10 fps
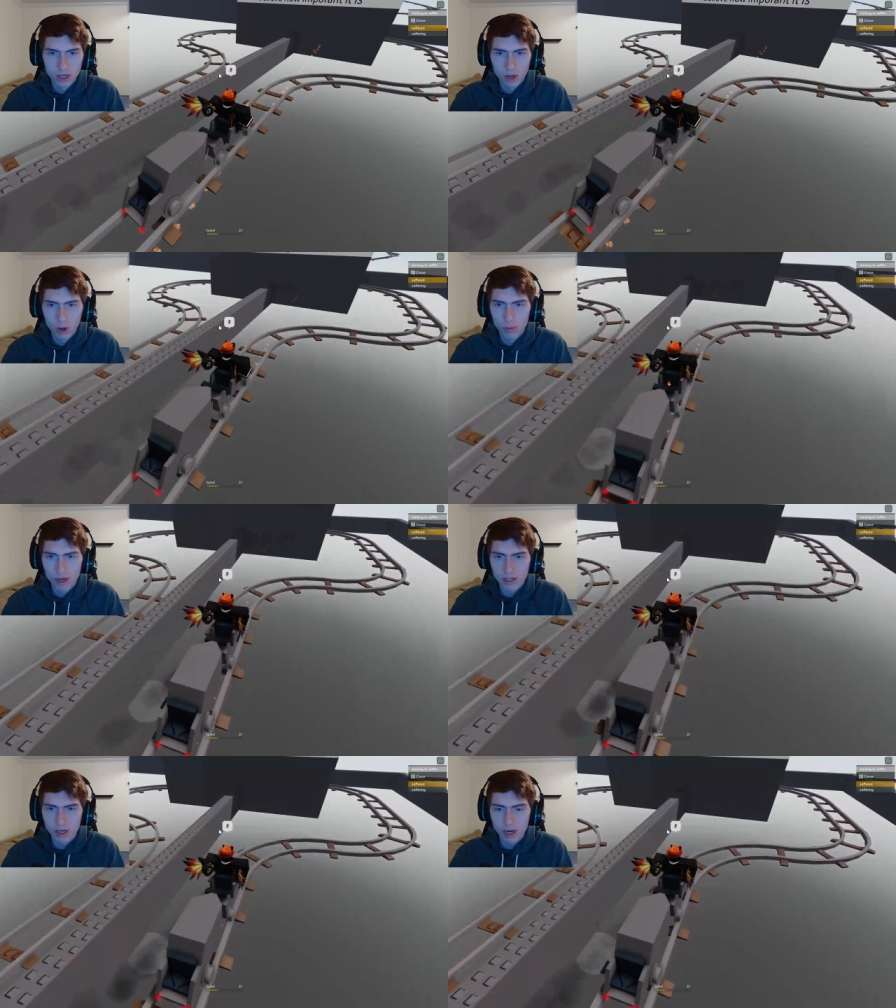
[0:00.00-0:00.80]
Oh
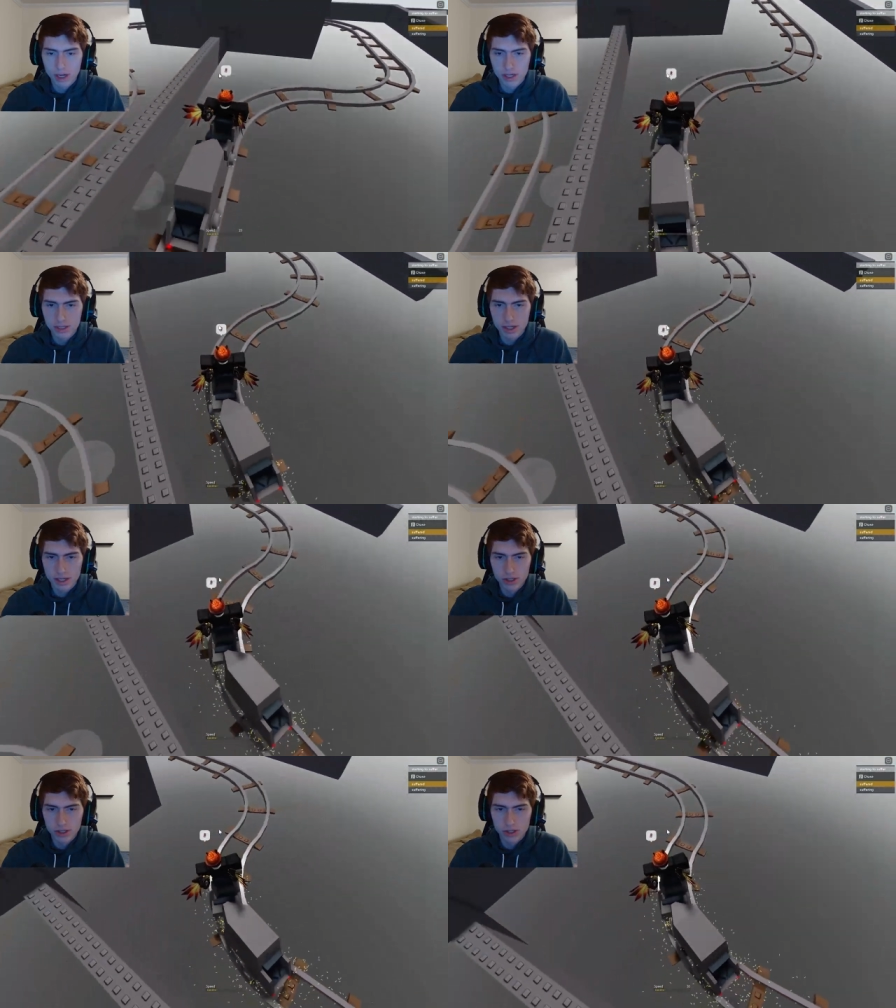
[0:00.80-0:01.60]
my god, I can, I
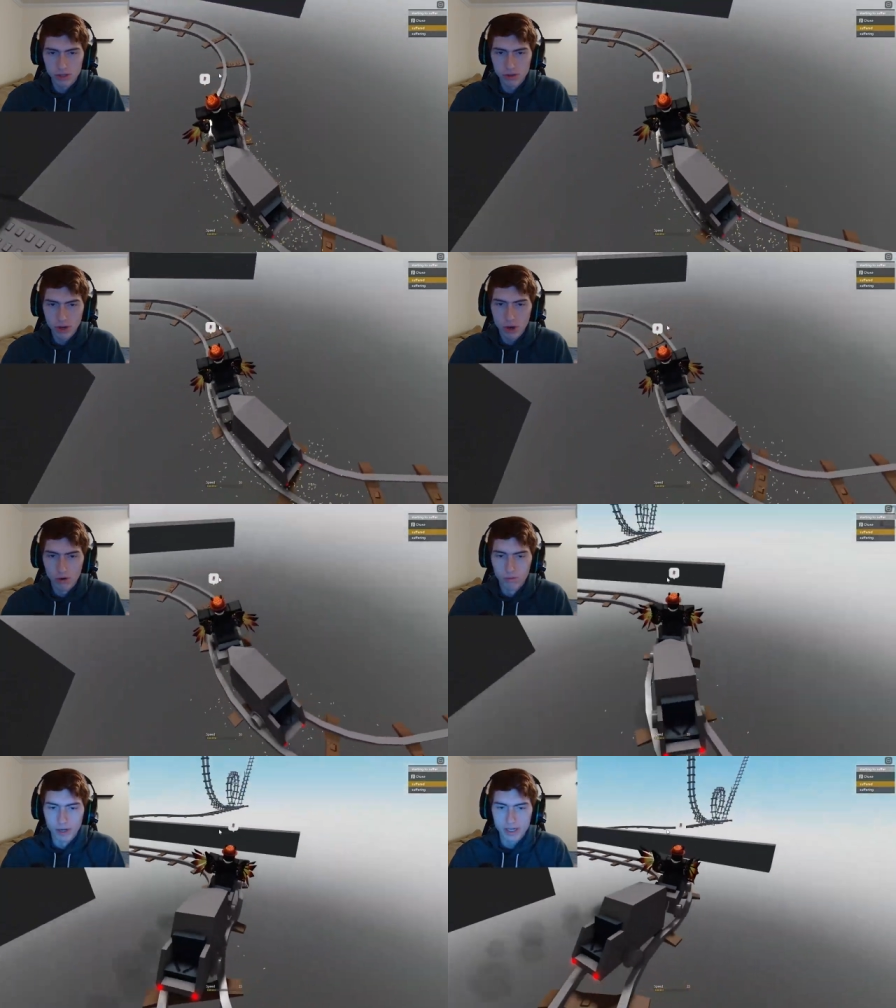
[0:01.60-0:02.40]
can shoot,
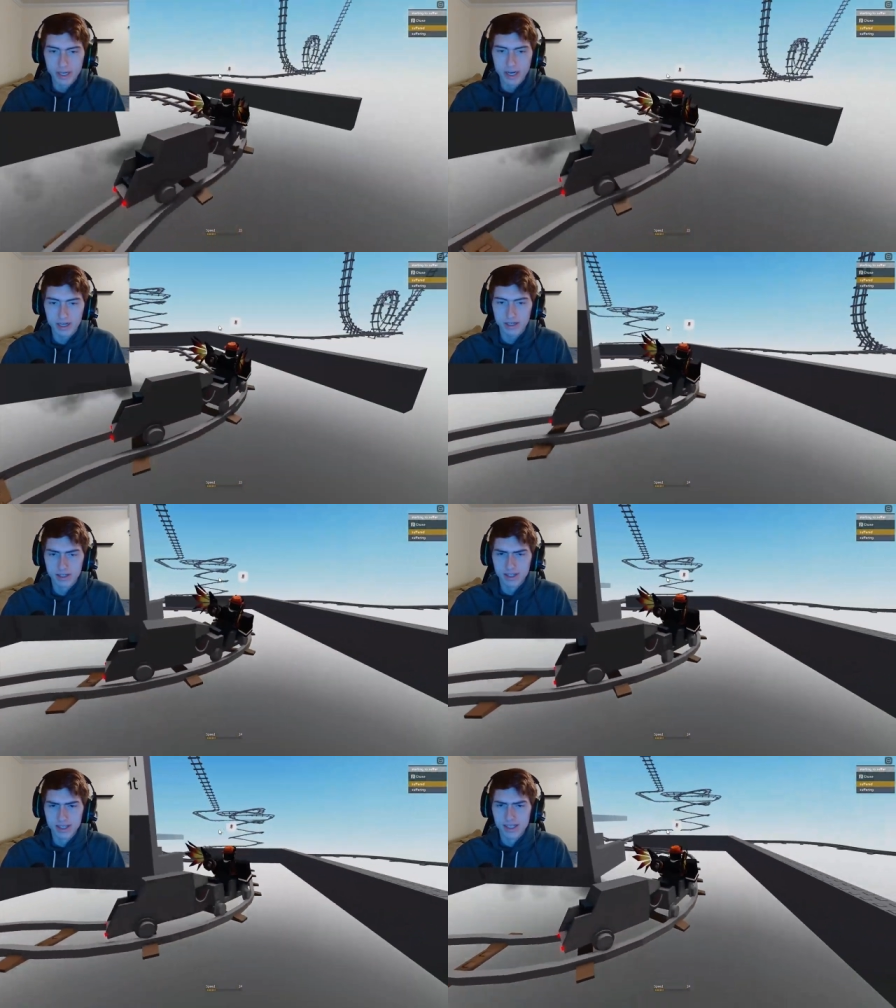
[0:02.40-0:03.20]
oh my god.
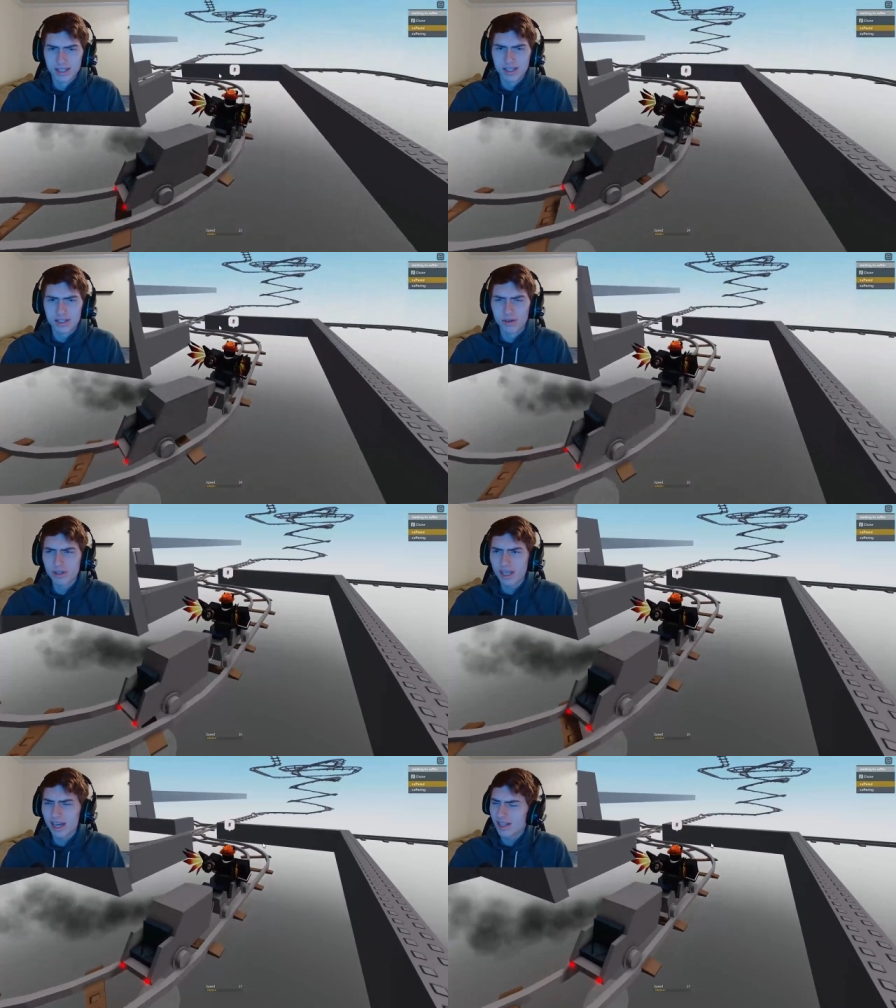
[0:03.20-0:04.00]
So
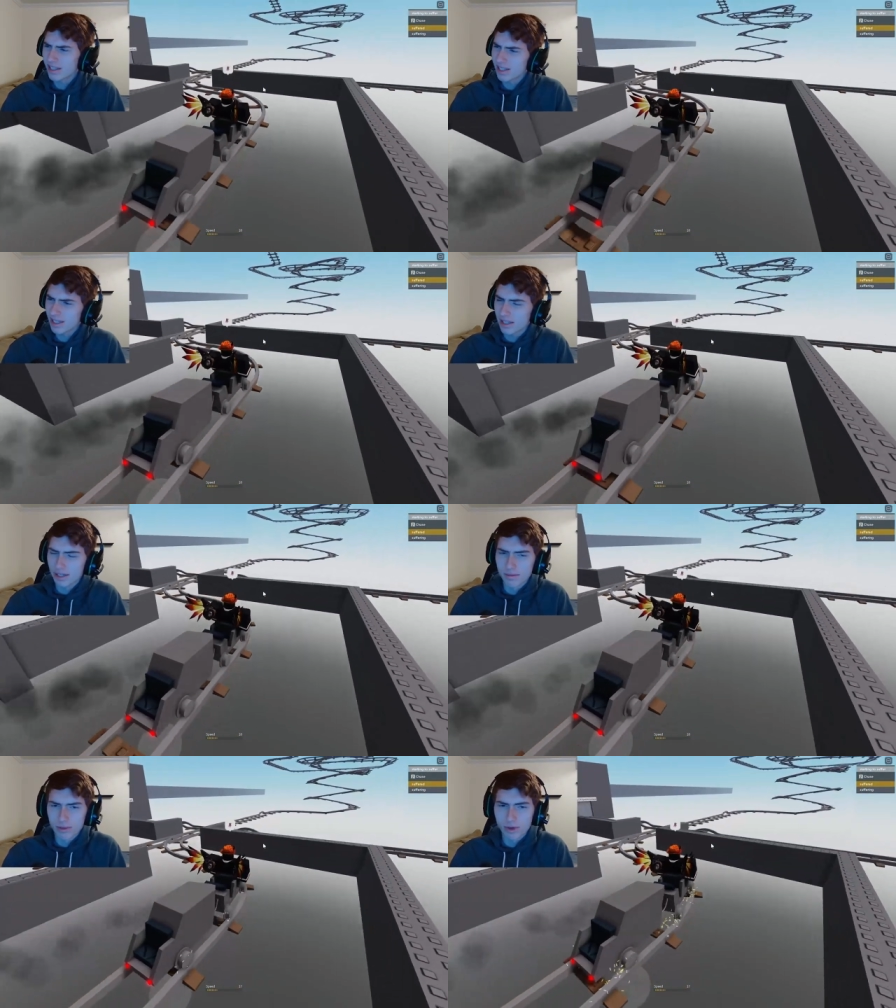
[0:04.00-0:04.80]
yeah, this is
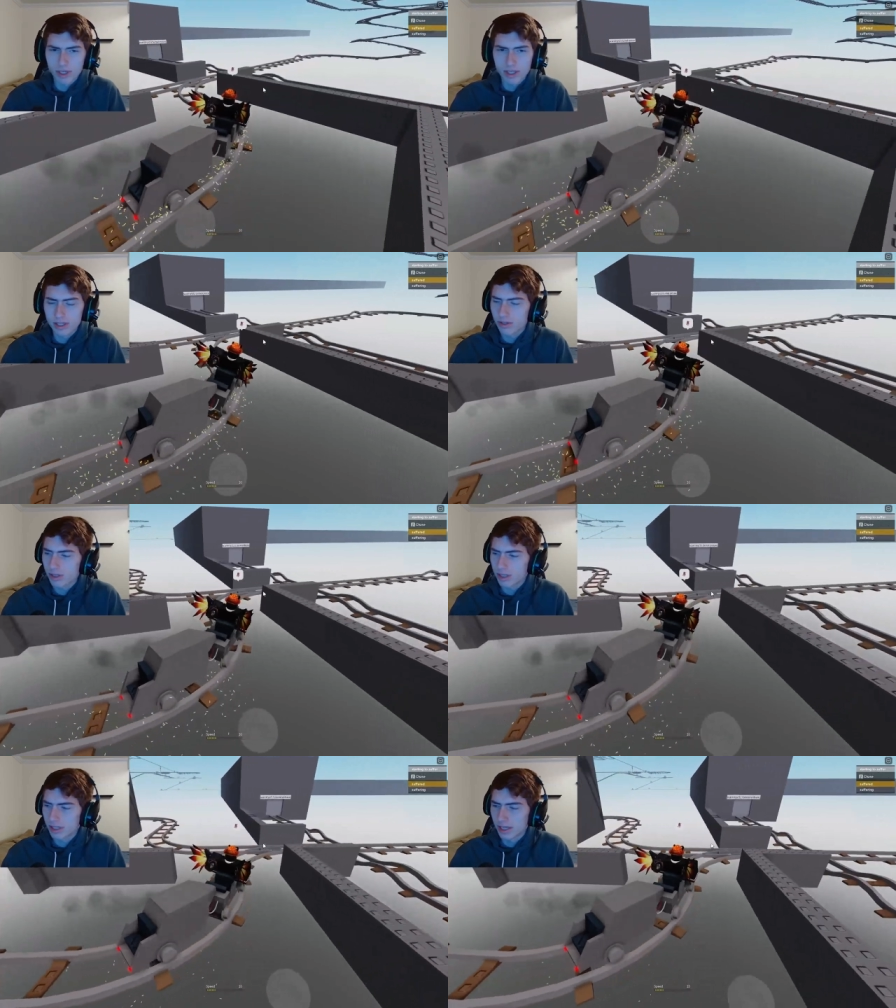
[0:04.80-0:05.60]
um, quite the
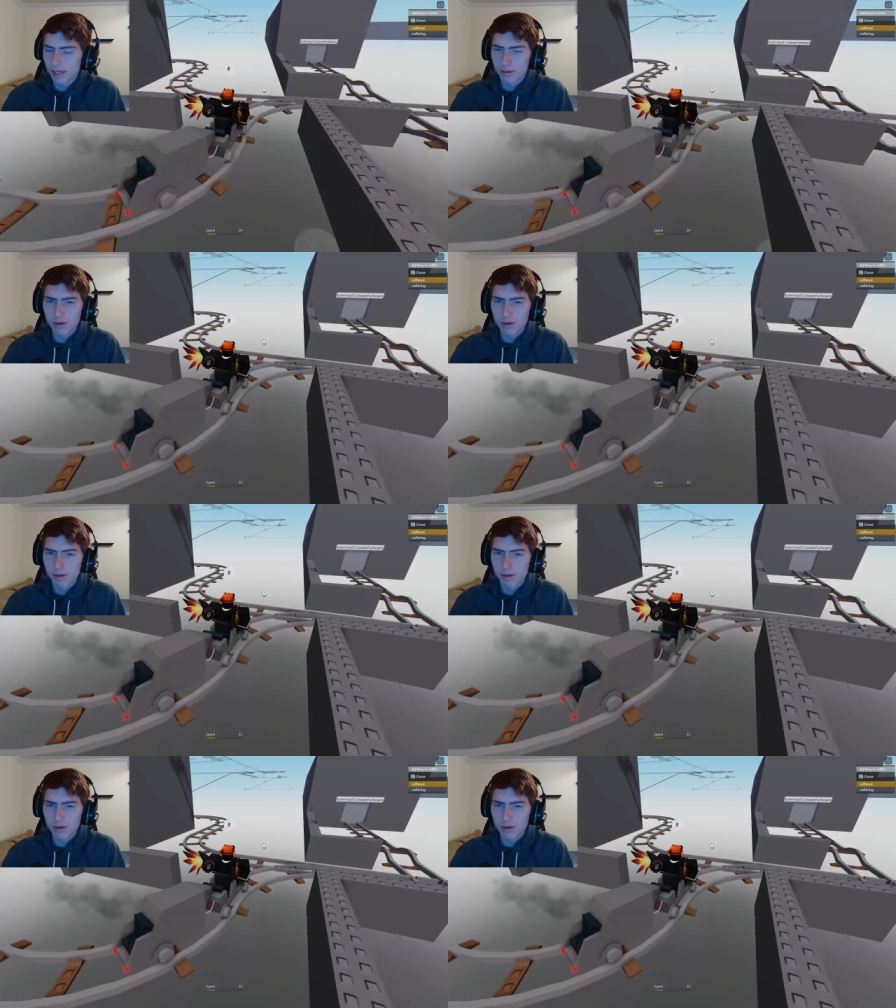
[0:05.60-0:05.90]
interesting game, I